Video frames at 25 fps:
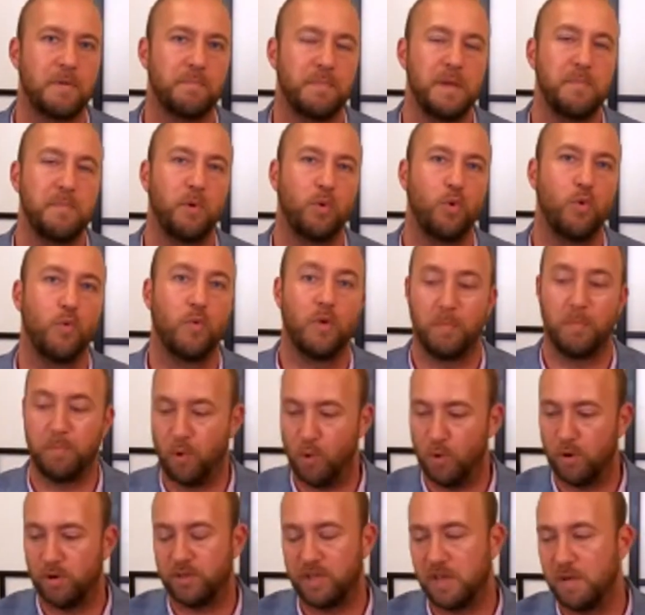People who
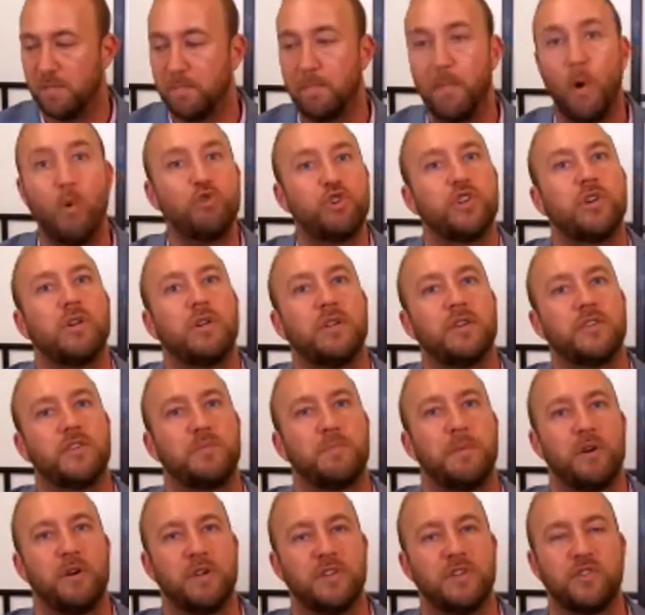report the emotional
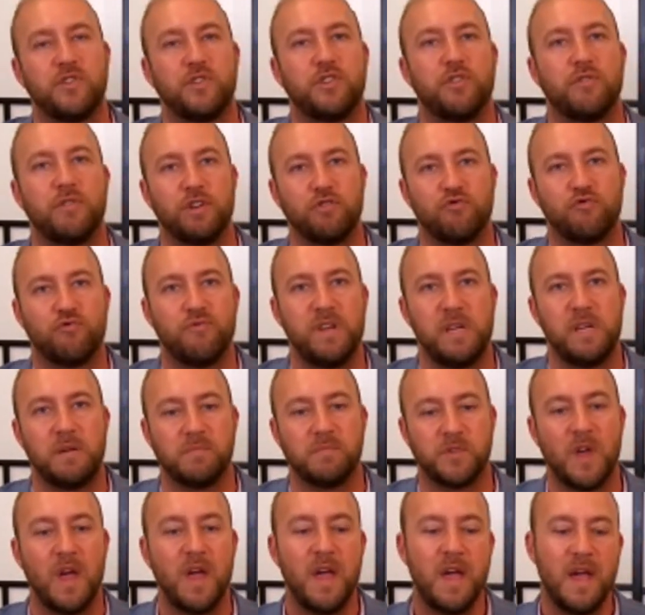experiences during
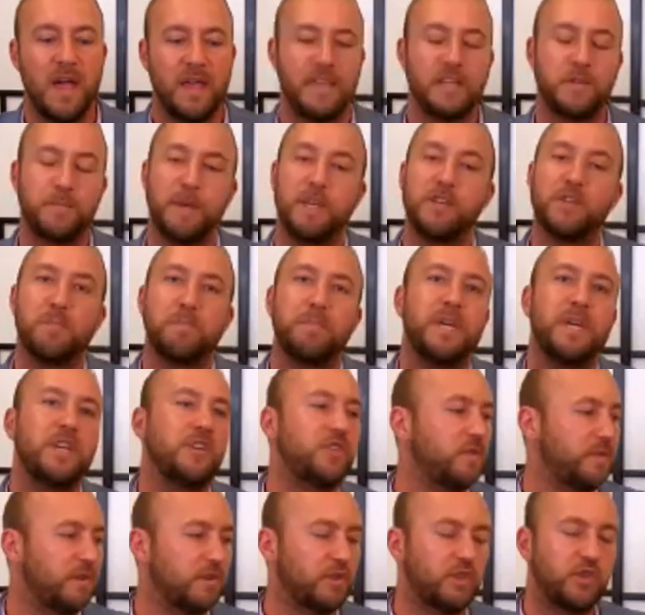dreams, that's because a piece
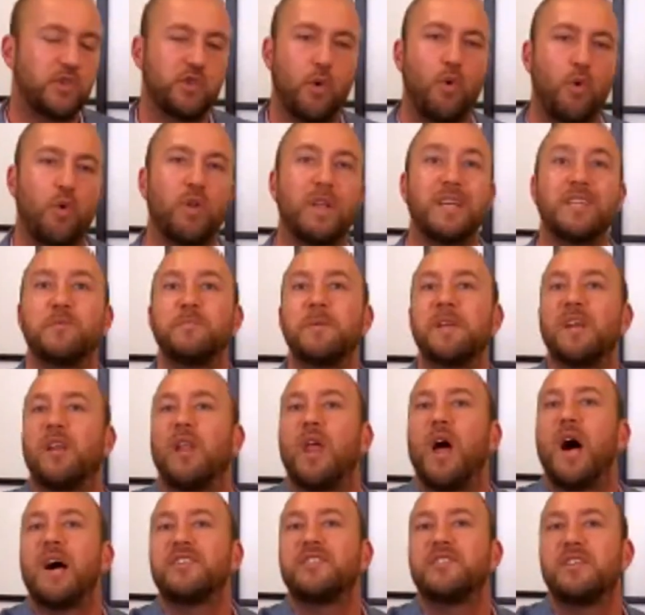of your soul has been
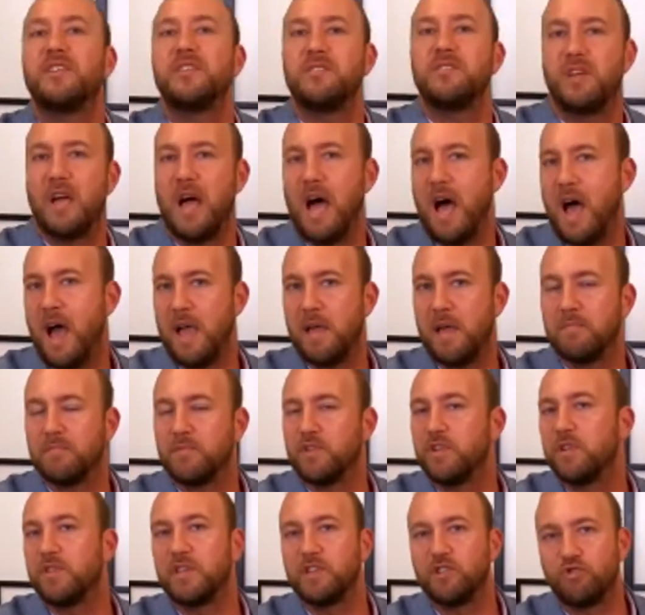lost in time
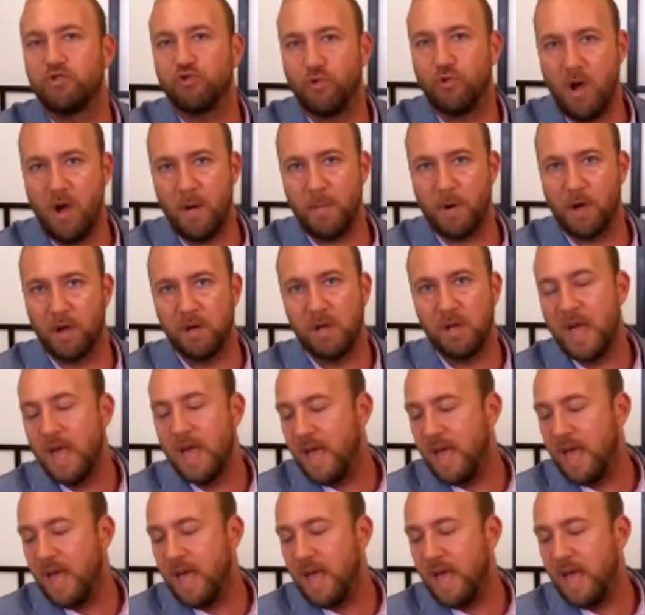to this trauma.